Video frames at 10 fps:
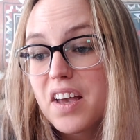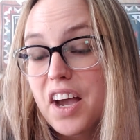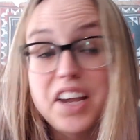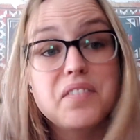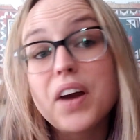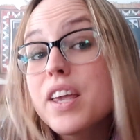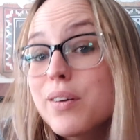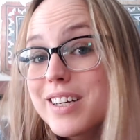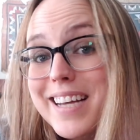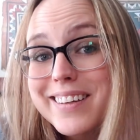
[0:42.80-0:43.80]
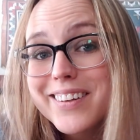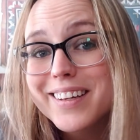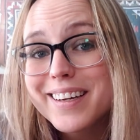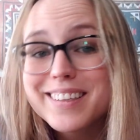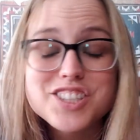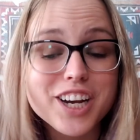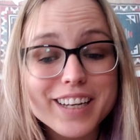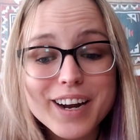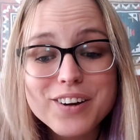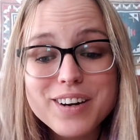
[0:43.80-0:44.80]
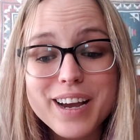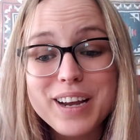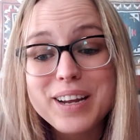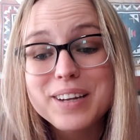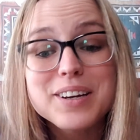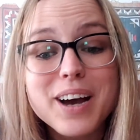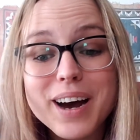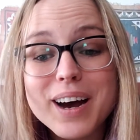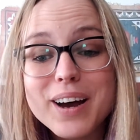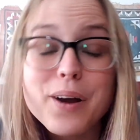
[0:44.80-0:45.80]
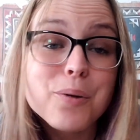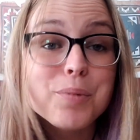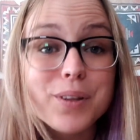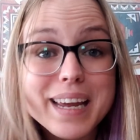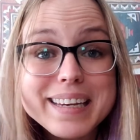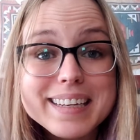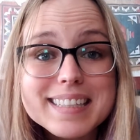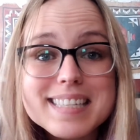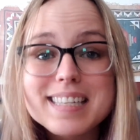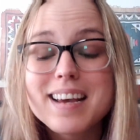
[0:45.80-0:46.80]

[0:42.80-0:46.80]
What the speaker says: invite you to take a look at it and check it out. I hope you like it.